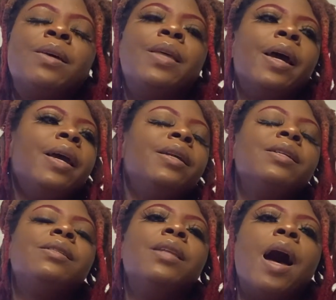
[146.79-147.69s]
that he
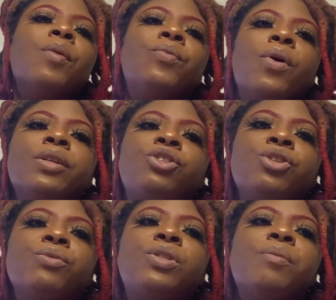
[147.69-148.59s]
does not want
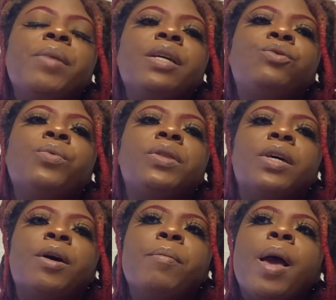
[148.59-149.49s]
you to mix with
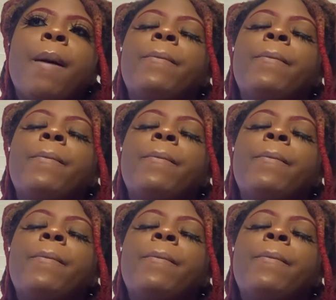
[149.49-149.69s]
them,